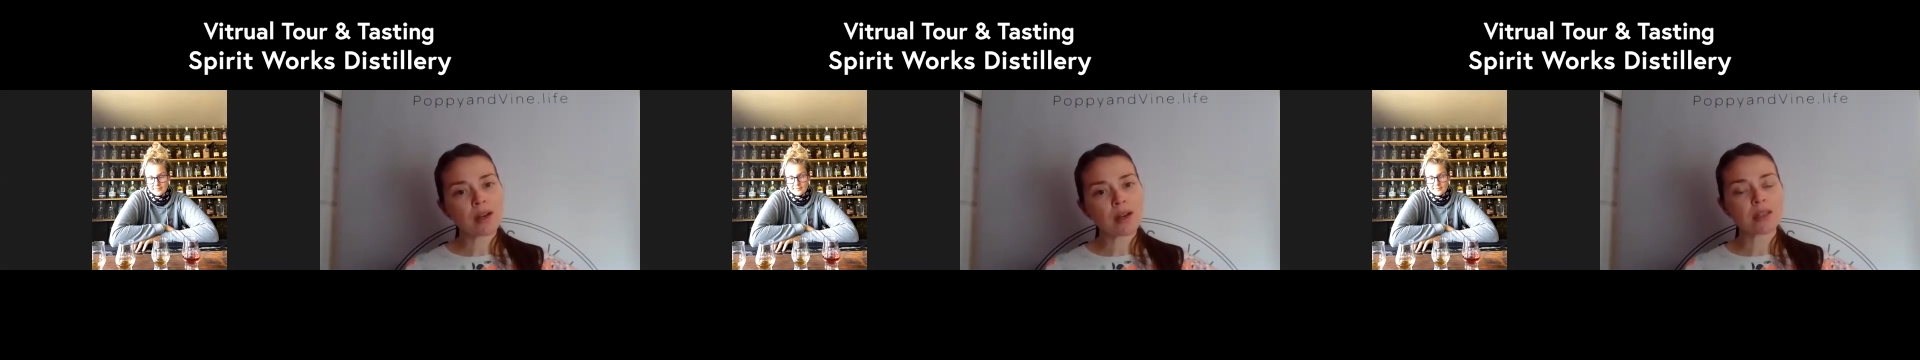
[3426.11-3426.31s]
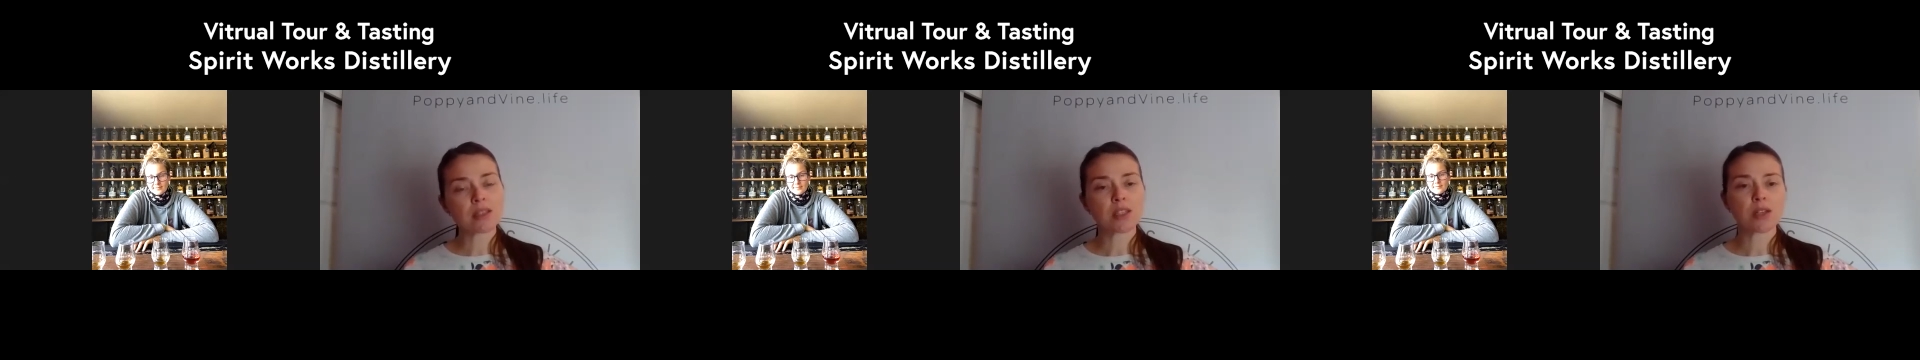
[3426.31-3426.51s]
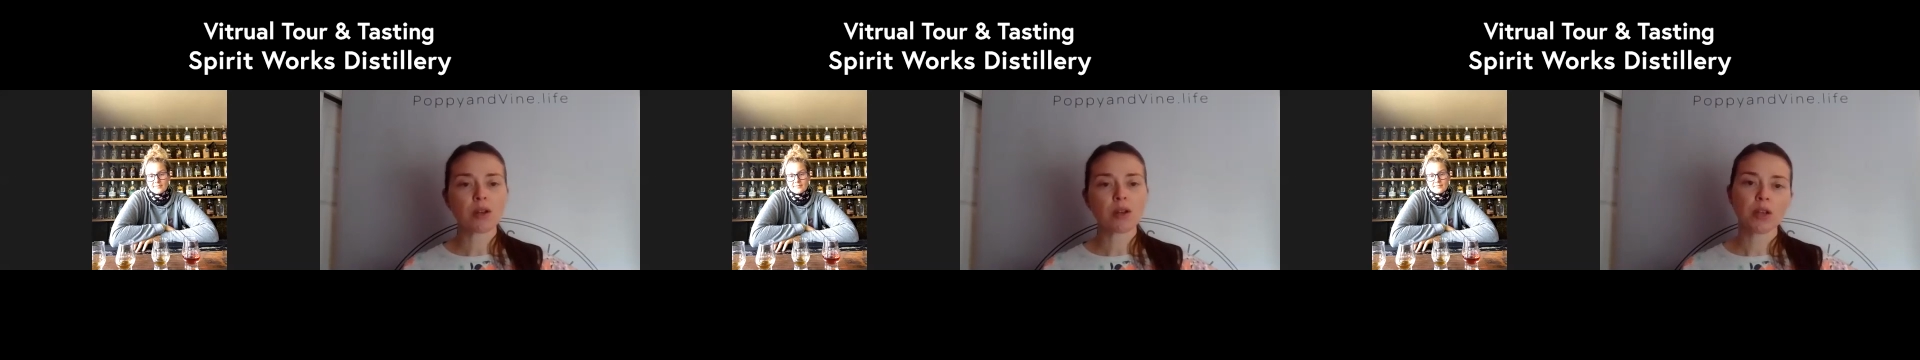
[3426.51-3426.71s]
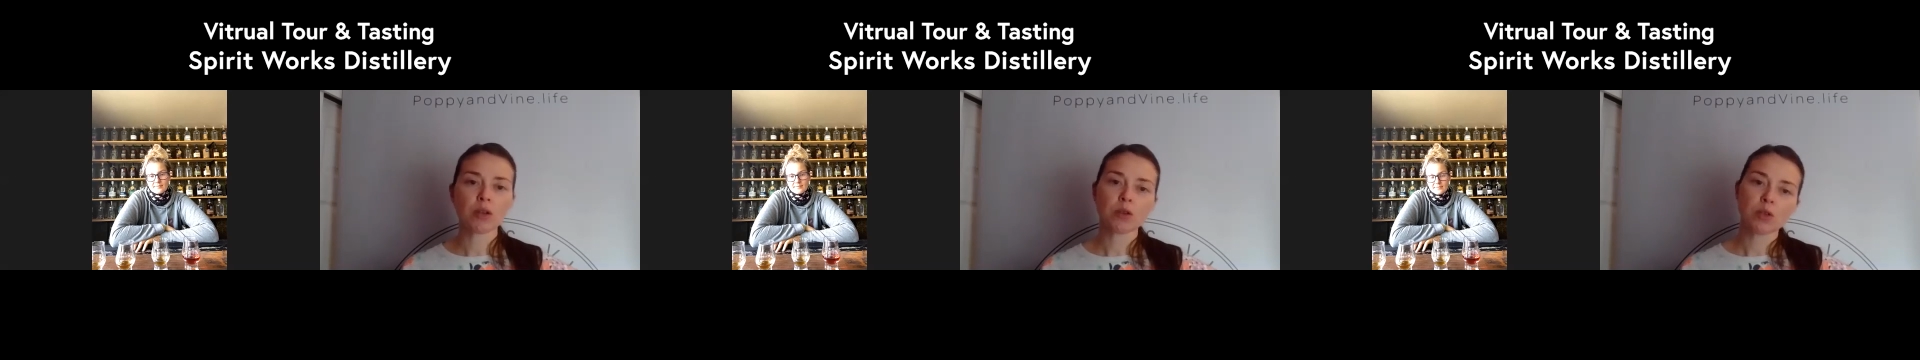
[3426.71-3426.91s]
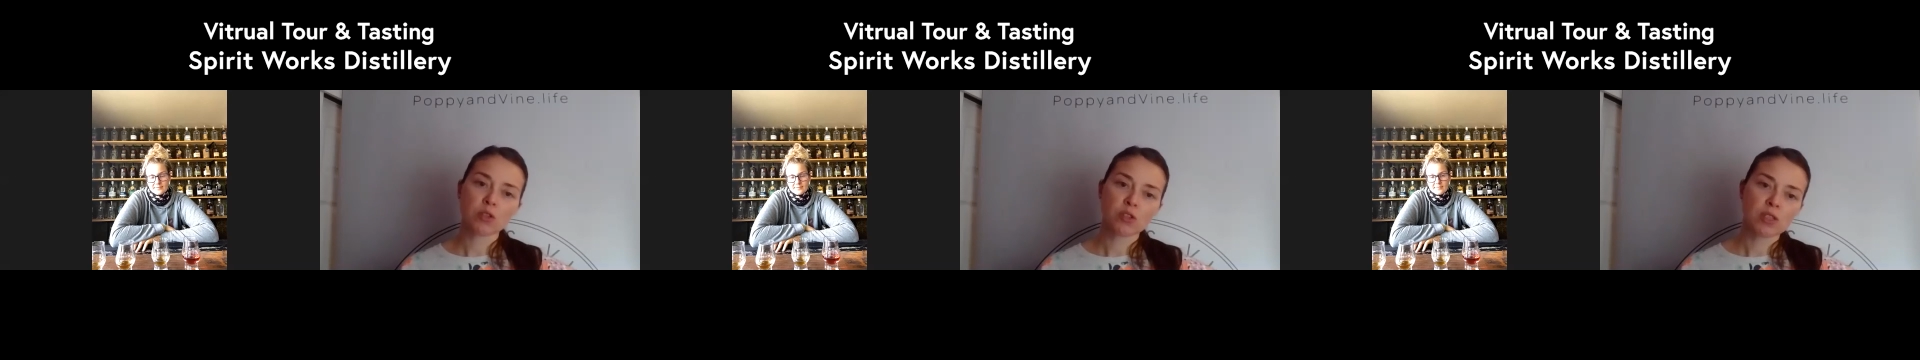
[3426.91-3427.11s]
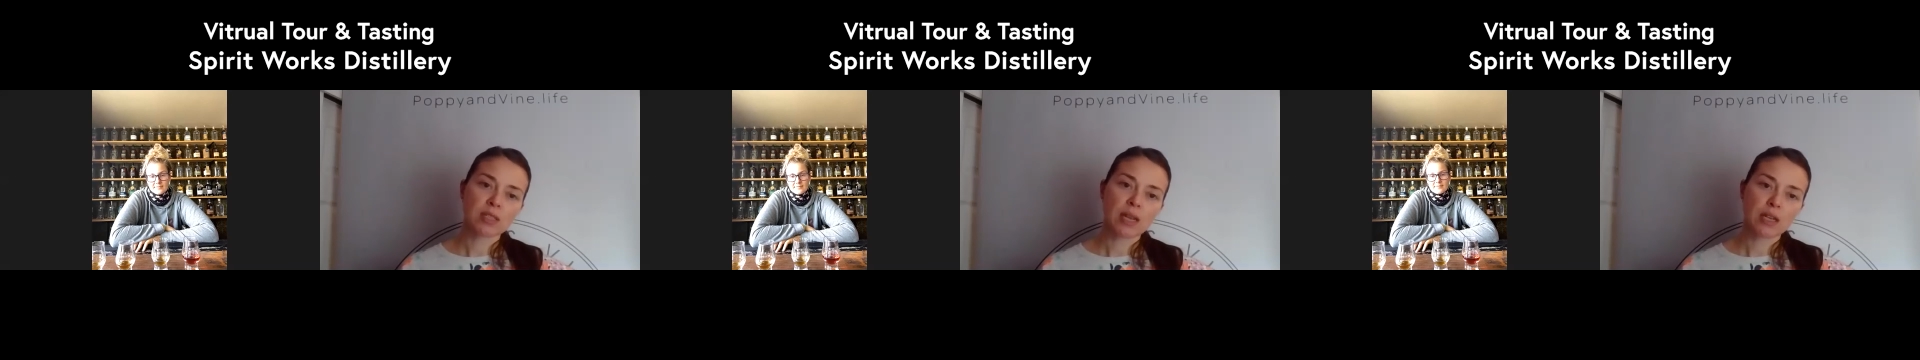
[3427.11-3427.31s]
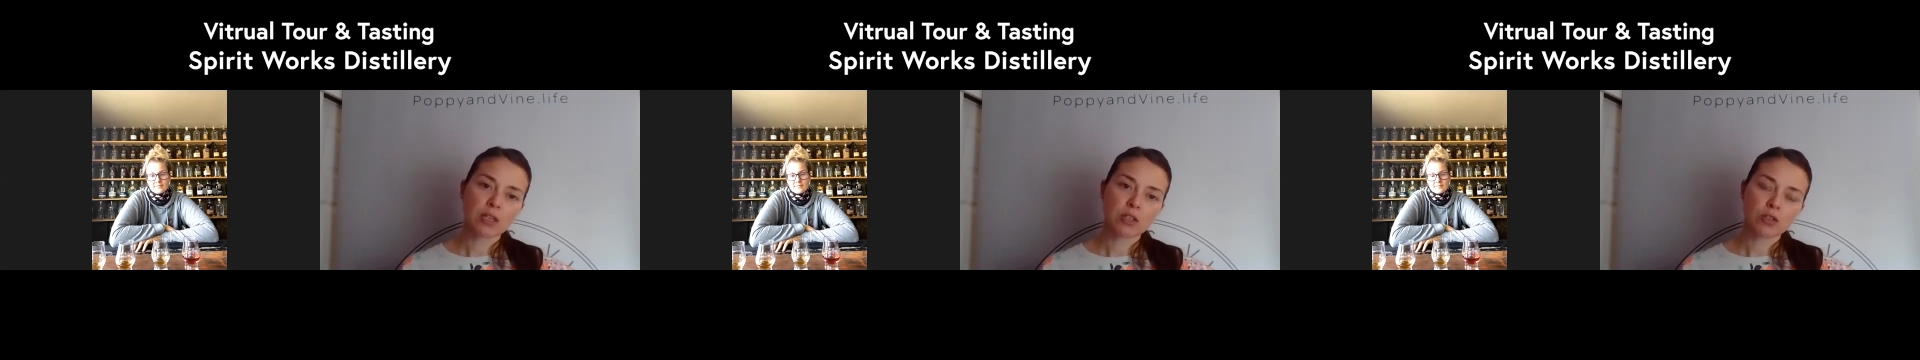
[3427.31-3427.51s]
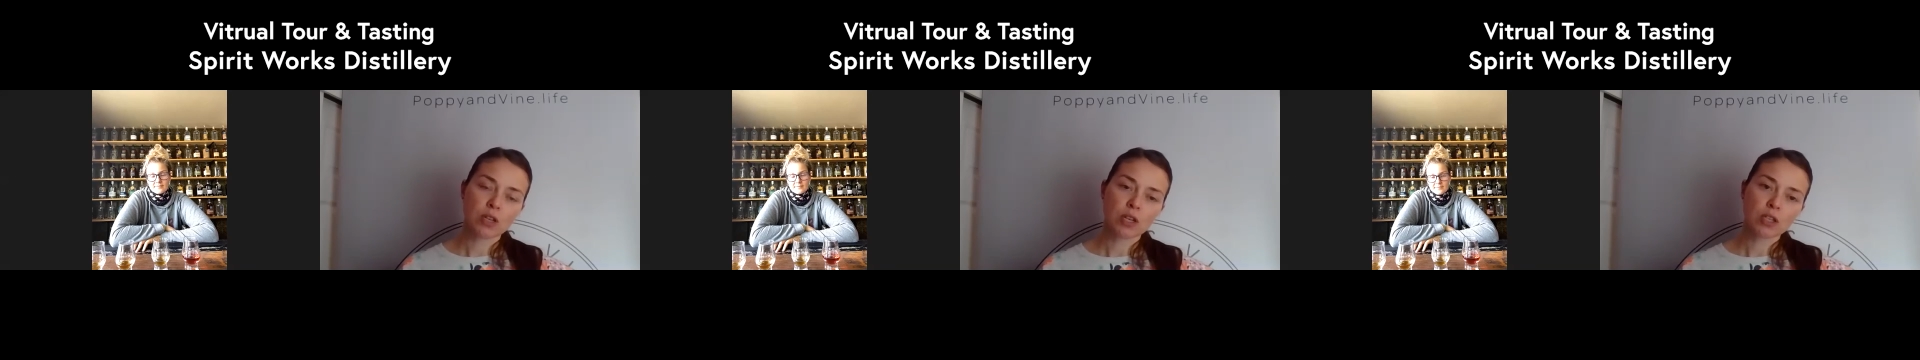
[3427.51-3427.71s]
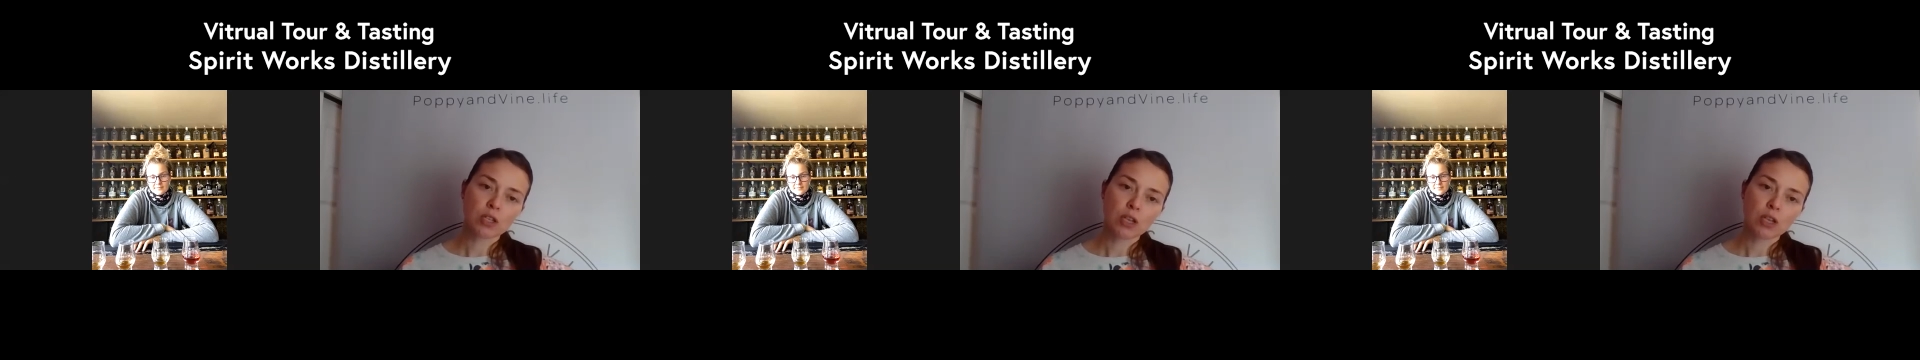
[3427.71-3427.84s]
and you know, you usually tend to drink your